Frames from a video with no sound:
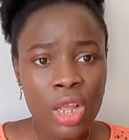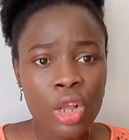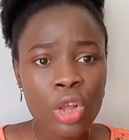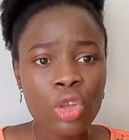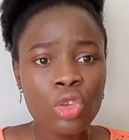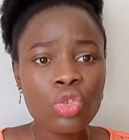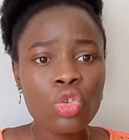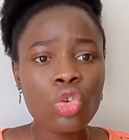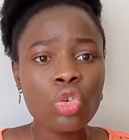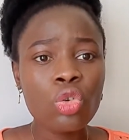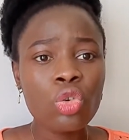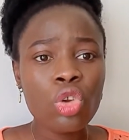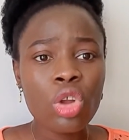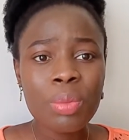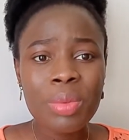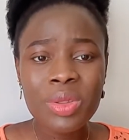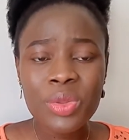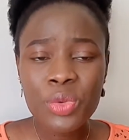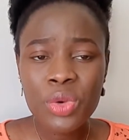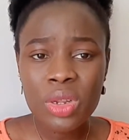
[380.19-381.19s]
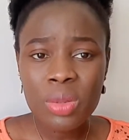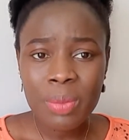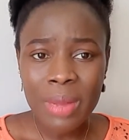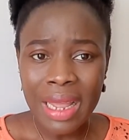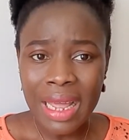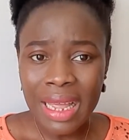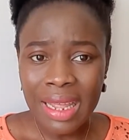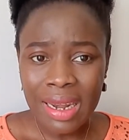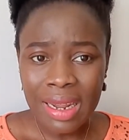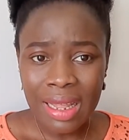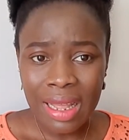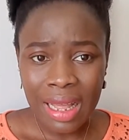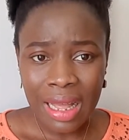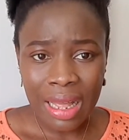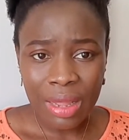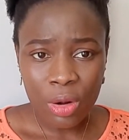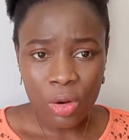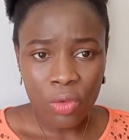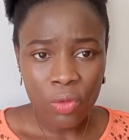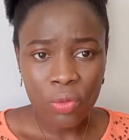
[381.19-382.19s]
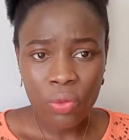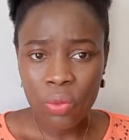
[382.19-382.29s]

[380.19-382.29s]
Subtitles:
So do not be tricked by any kind of